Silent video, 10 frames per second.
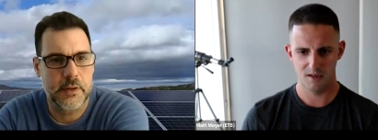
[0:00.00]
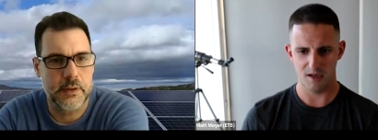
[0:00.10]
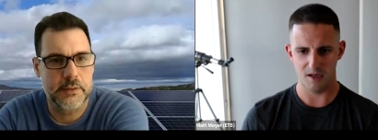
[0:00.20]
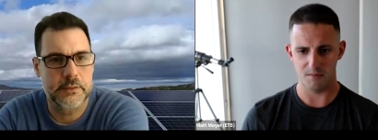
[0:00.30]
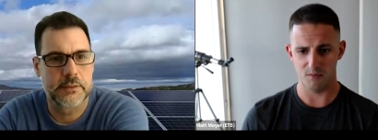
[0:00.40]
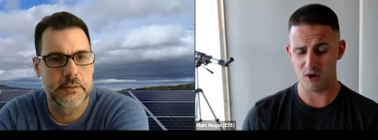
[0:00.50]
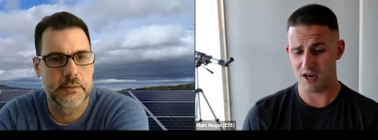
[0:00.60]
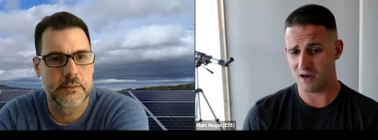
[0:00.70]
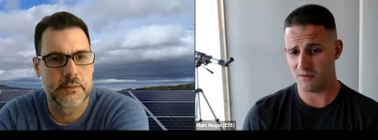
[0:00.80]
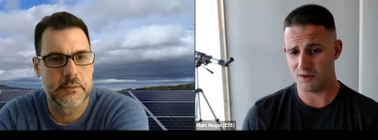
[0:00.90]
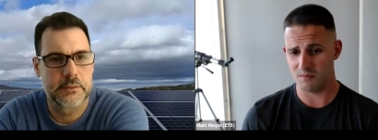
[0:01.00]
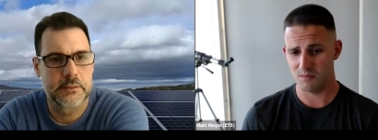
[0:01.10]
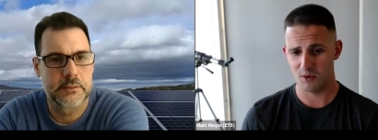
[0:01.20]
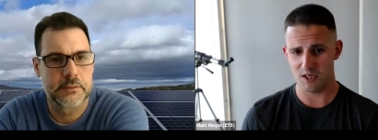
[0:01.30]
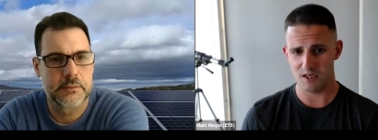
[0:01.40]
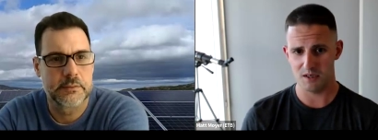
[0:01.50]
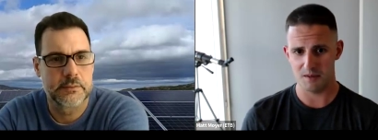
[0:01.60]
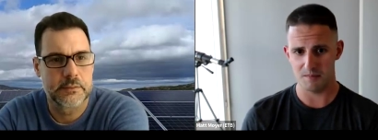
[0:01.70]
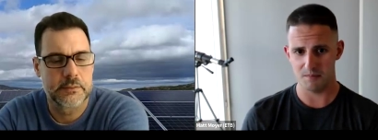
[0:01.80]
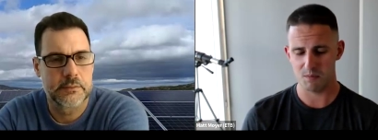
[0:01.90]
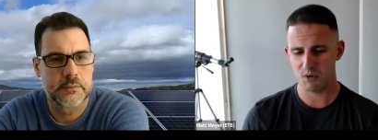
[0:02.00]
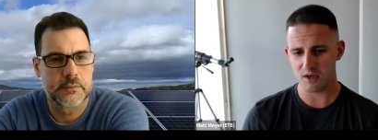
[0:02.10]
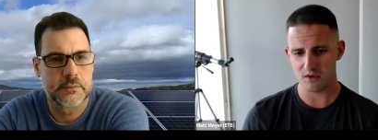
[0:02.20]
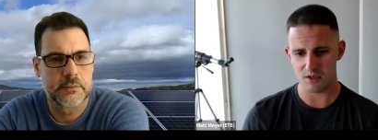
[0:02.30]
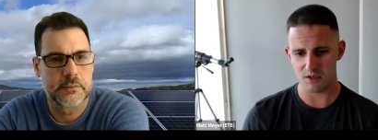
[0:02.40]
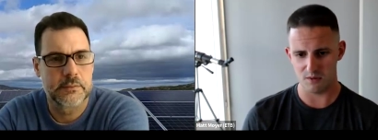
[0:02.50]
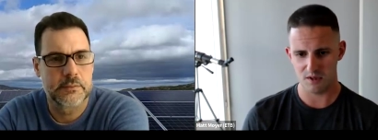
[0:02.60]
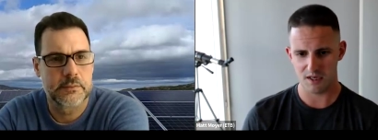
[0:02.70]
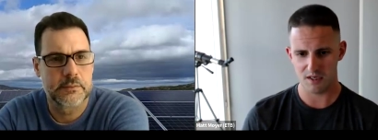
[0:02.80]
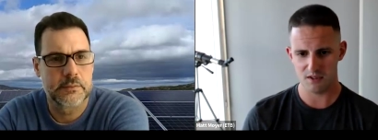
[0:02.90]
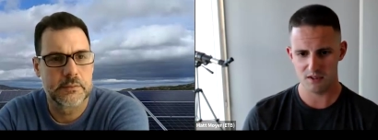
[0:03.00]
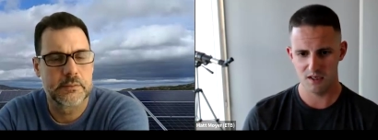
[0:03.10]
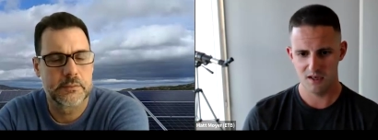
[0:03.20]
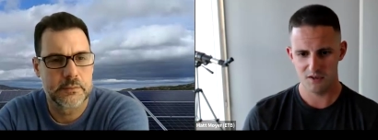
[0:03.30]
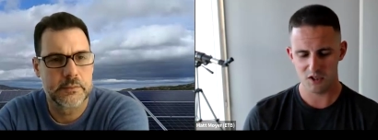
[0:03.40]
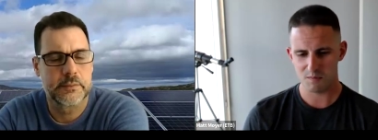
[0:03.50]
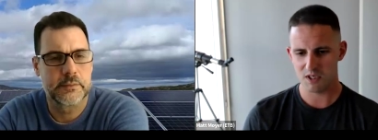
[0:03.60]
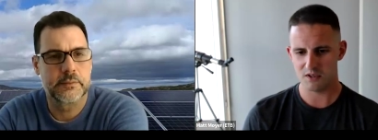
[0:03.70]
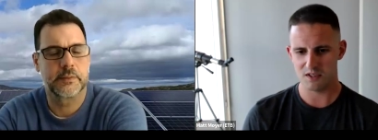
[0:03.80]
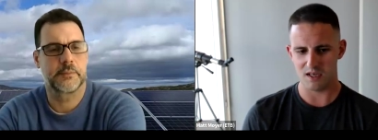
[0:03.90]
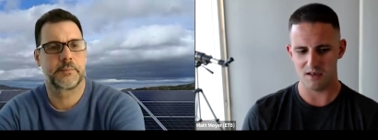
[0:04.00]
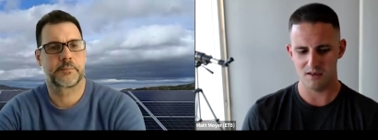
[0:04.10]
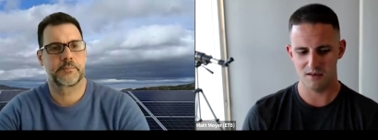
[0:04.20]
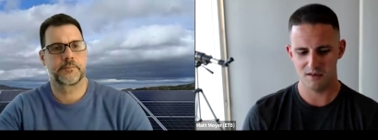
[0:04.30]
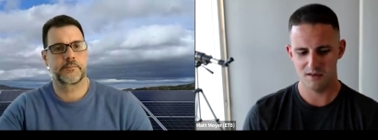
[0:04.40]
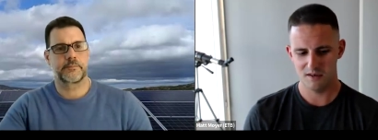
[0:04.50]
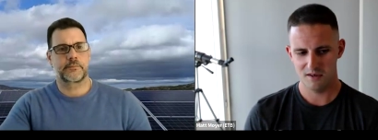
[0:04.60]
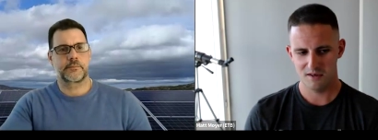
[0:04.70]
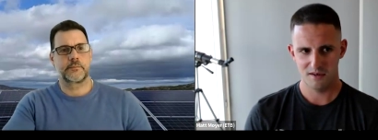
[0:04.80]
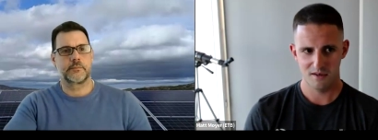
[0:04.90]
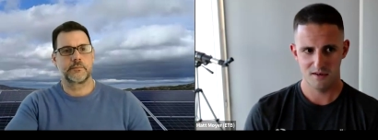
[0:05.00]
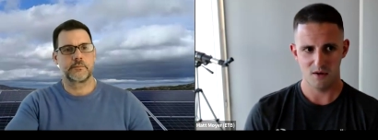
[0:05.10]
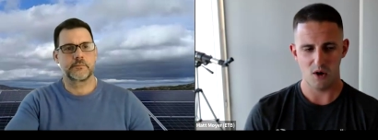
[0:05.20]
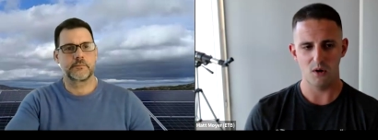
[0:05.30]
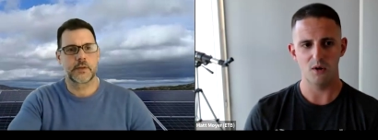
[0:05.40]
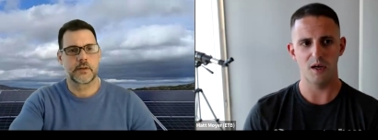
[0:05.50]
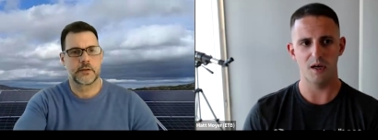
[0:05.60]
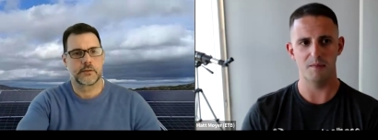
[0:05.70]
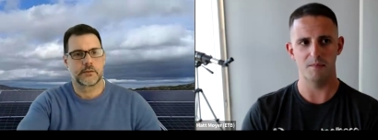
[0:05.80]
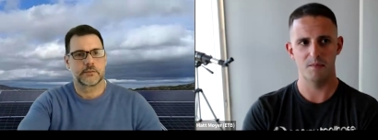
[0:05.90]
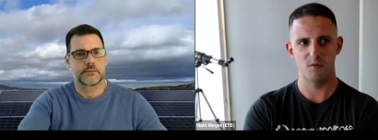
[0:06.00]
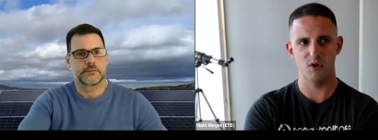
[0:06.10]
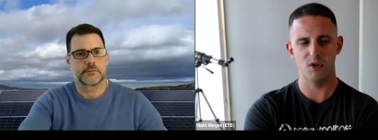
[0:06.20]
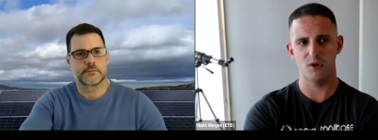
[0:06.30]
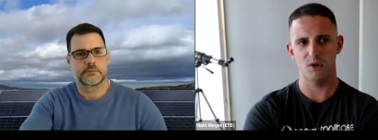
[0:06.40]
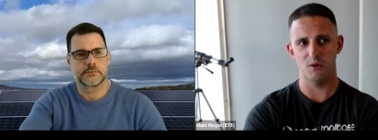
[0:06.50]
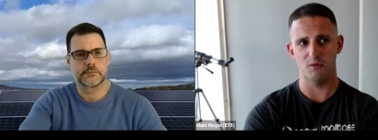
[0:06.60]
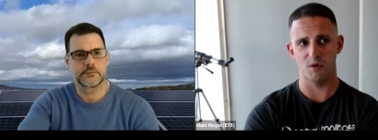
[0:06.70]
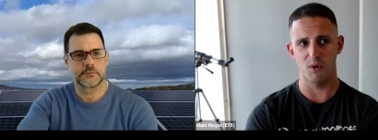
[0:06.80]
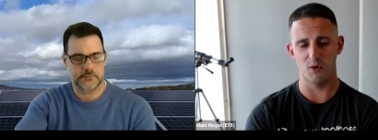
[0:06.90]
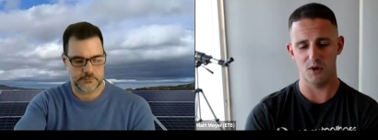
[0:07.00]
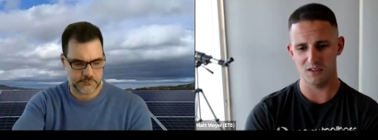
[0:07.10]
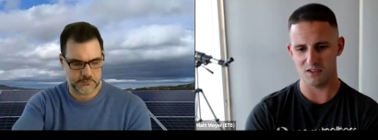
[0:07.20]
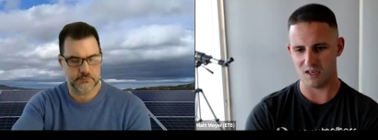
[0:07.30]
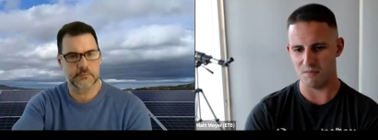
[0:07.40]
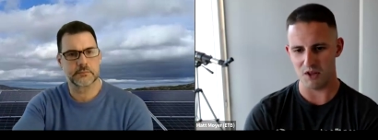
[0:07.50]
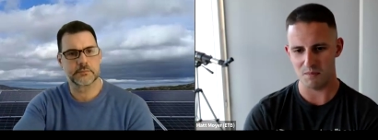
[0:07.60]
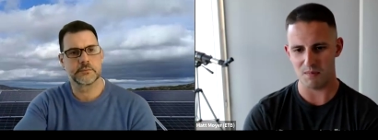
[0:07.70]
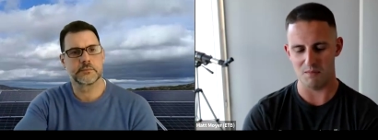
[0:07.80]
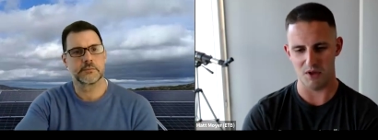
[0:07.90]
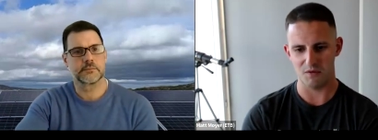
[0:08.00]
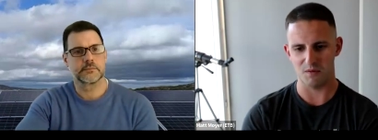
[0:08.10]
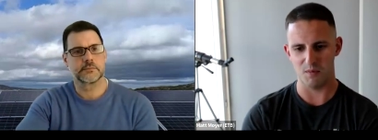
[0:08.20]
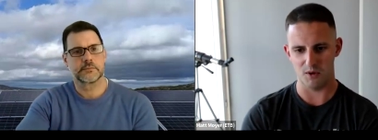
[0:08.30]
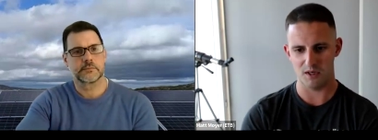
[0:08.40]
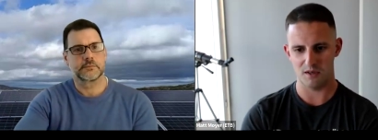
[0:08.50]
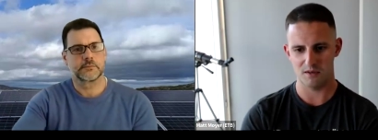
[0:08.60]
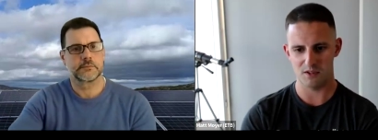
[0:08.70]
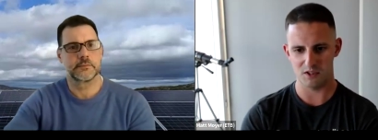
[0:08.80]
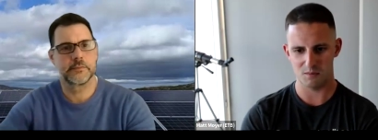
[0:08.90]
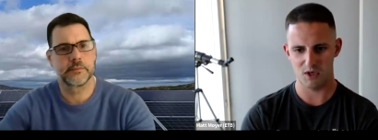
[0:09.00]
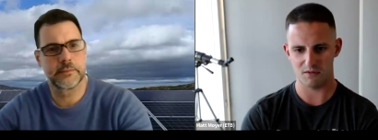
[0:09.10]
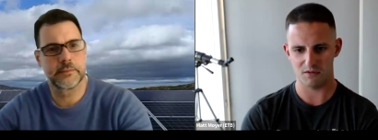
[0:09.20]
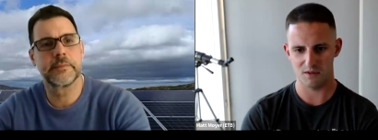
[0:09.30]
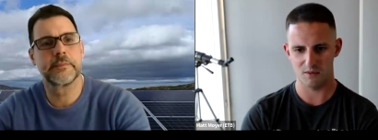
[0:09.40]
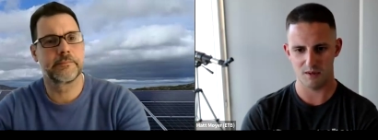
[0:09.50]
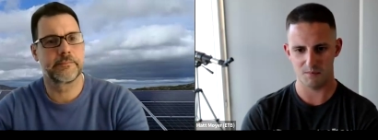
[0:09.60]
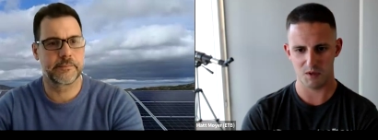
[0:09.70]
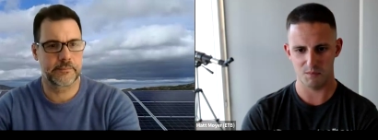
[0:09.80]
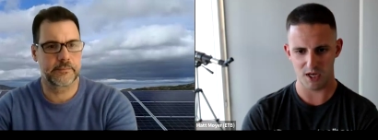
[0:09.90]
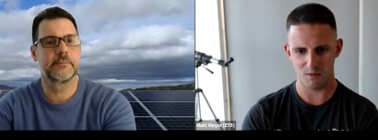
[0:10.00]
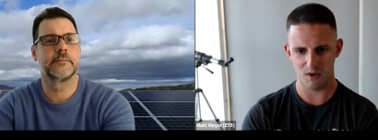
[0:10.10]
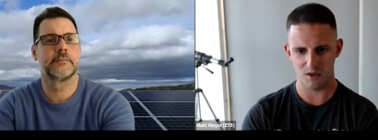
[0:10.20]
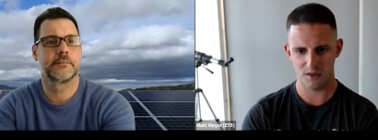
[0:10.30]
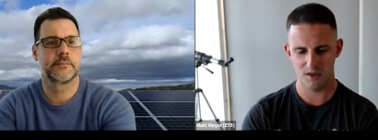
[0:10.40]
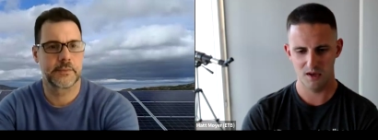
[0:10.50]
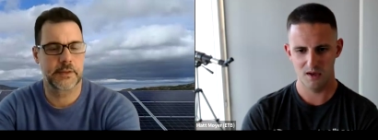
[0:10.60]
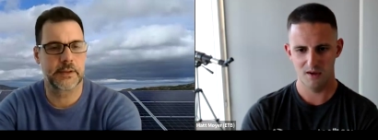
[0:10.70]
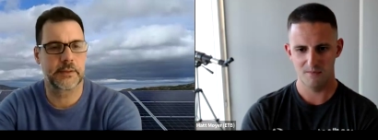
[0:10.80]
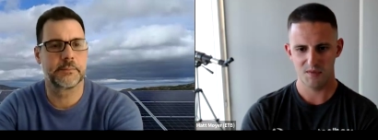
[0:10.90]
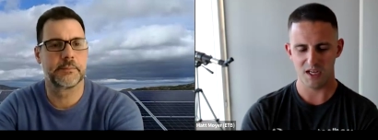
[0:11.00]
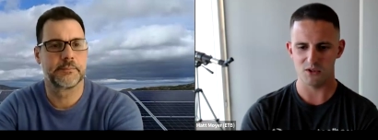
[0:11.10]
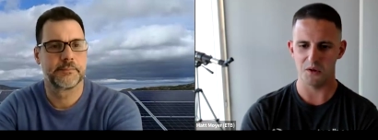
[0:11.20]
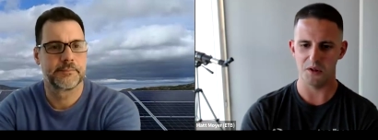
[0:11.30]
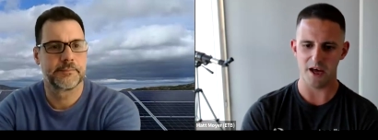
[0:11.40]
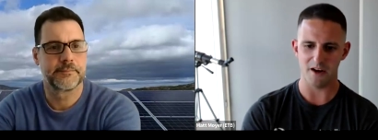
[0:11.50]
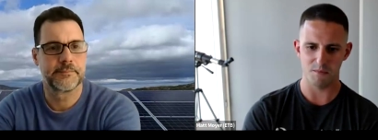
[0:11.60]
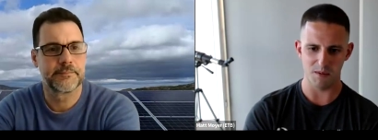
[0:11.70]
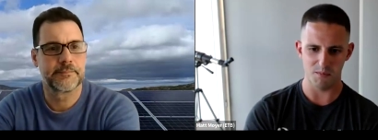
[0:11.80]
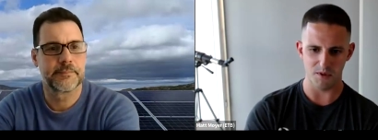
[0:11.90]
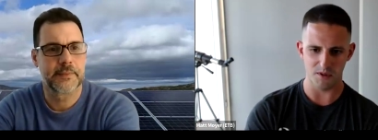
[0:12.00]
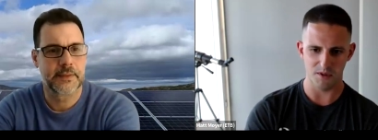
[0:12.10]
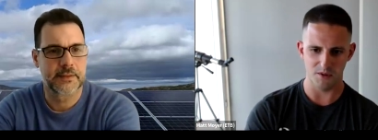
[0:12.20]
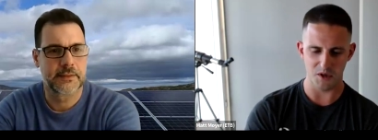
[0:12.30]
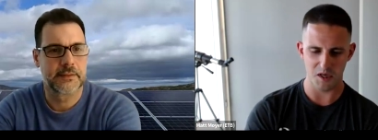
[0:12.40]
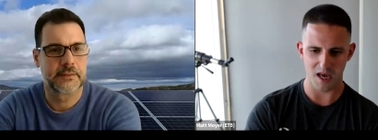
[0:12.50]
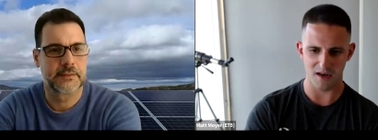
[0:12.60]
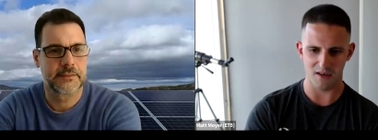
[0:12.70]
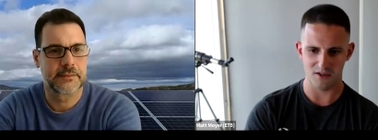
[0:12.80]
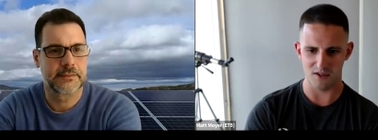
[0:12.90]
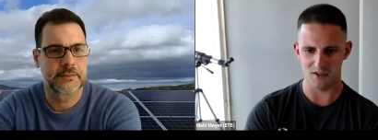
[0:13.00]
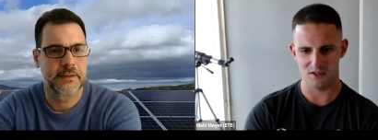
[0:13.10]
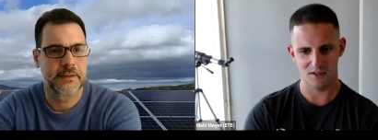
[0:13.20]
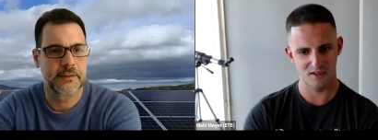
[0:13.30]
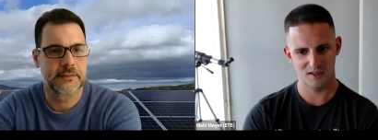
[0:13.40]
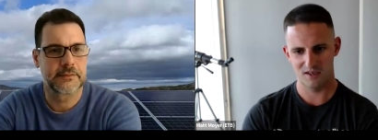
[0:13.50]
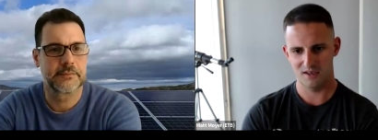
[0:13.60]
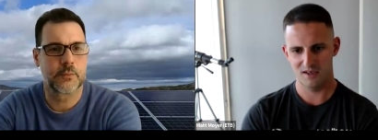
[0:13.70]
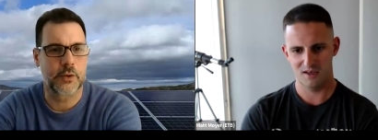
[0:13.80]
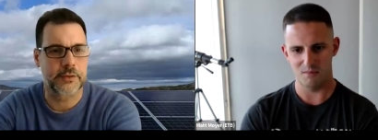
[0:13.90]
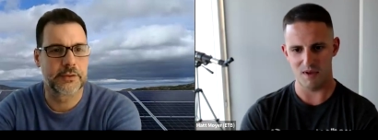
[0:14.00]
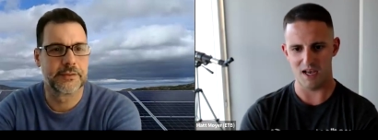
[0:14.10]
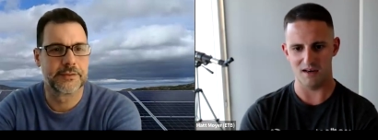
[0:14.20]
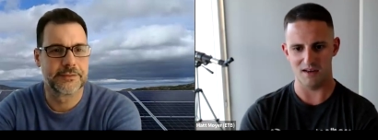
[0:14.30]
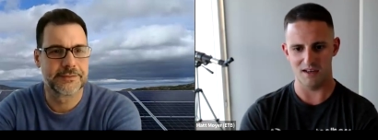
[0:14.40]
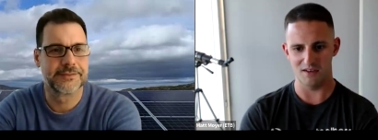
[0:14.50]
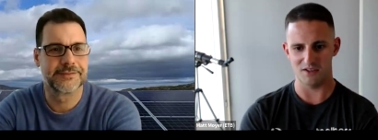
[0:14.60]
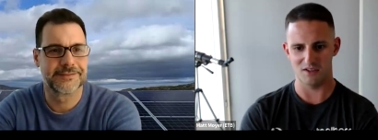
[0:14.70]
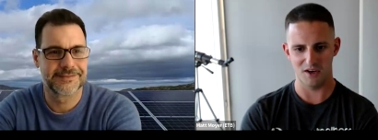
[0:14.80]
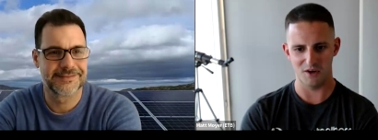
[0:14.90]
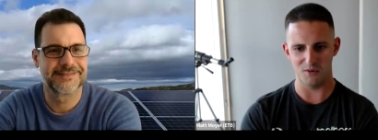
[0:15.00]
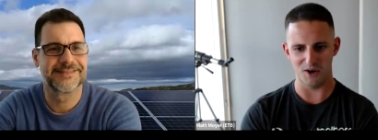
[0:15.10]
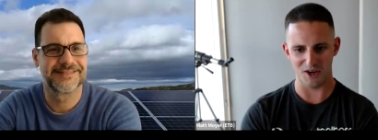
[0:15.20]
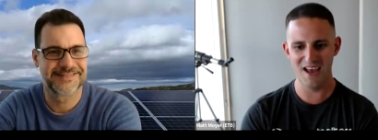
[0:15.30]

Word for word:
Speaker 1: Um, right now, they're pretty um, they're pretty underutilized just because that whole um, really the whole reporting it's like a month by month reporting system you have to um, comply with, yep. and so a lot of people look at it as just man, it is a ton of work.